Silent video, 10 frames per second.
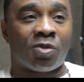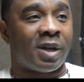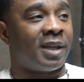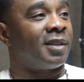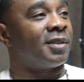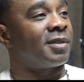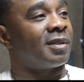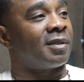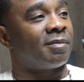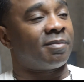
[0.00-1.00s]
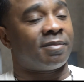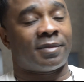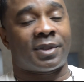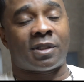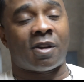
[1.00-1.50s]
Waiters and
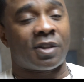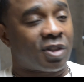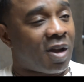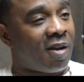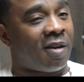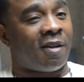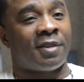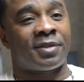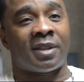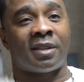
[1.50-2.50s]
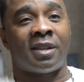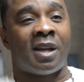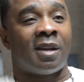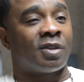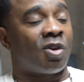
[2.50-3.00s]
Sir Charles, and
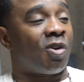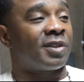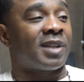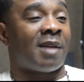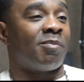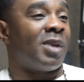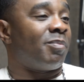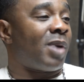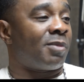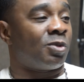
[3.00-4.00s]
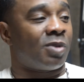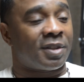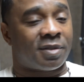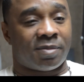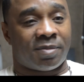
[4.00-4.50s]
of course I met Bobby
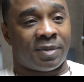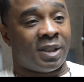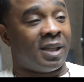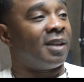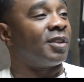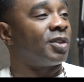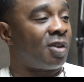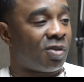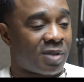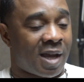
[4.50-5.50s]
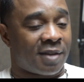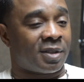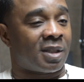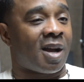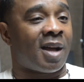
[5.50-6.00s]
Rush years ago when I
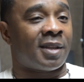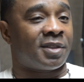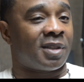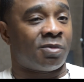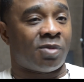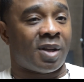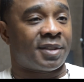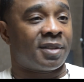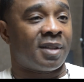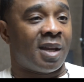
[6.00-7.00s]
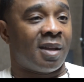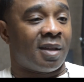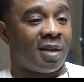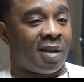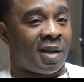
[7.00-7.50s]
was in college at Russ.
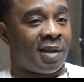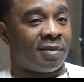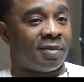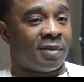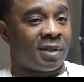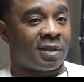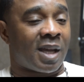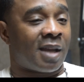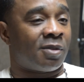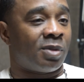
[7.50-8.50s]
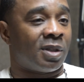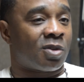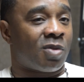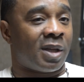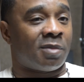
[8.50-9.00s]
Just kind of
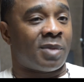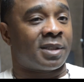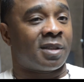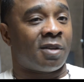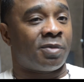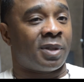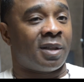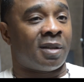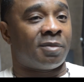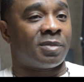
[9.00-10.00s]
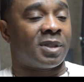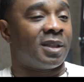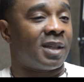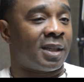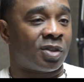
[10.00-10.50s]
reacquainted myself with him,
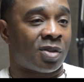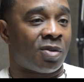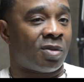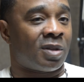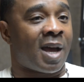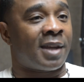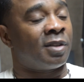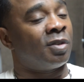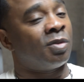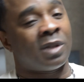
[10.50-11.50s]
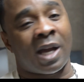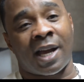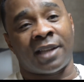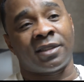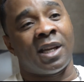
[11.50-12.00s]
TK Soul, a lot of the new
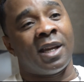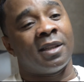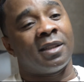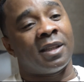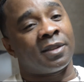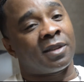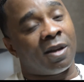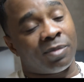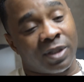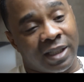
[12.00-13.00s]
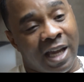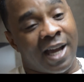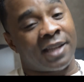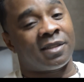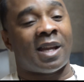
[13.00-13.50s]
guys. Then a couple of
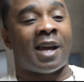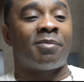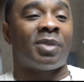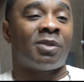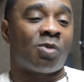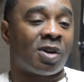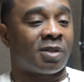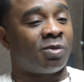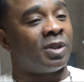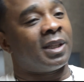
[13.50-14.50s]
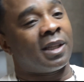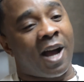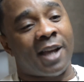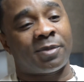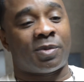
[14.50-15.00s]
guys that I've been working with in
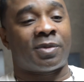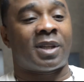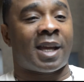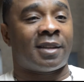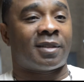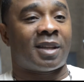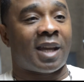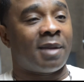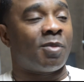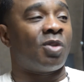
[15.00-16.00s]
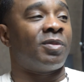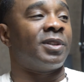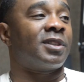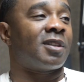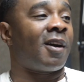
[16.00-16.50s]
gospel kind of came over
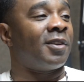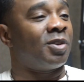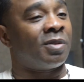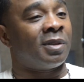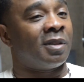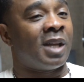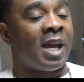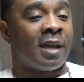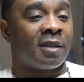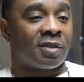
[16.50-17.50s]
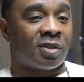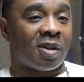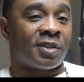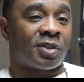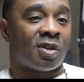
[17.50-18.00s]
and started doing the
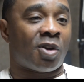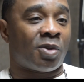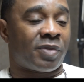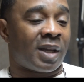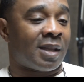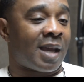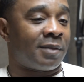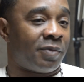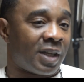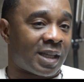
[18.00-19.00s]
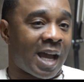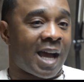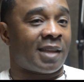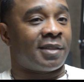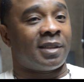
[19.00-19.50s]
Southern Soul thing, like Vic
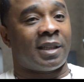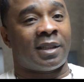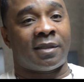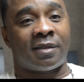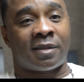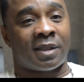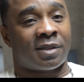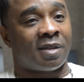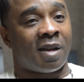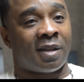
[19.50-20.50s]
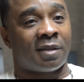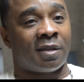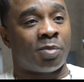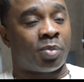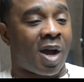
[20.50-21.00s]
Allen and just
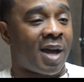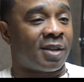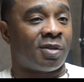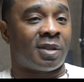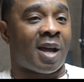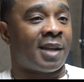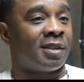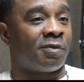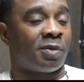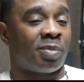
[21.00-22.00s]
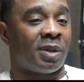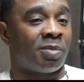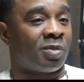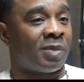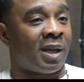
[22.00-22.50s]
Librato, a lot of different
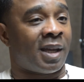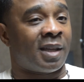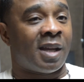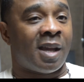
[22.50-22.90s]
people, man.